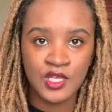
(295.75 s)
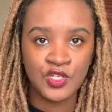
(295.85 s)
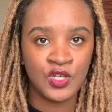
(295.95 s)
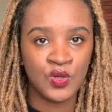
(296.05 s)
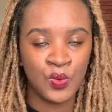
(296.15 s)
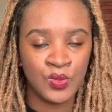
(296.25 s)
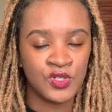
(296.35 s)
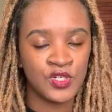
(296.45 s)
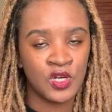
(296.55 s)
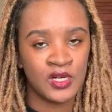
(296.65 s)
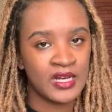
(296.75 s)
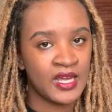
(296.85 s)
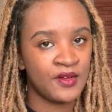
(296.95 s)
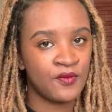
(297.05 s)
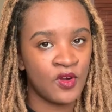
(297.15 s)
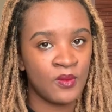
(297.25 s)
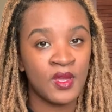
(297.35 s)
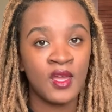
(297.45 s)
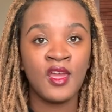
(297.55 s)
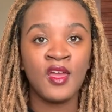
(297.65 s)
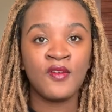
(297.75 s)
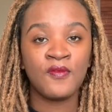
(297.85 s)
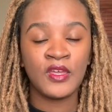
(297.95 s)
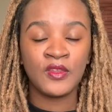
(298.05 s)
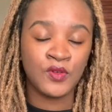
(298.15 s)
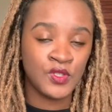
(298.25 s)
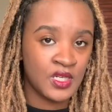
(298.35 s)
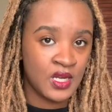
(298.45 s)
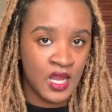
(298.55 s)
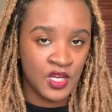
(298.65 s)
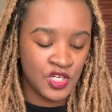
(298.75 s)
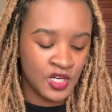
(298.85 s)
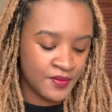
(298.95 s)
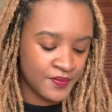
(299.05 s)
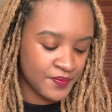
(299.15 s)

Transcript: and you can order it online from Faithful to Nature.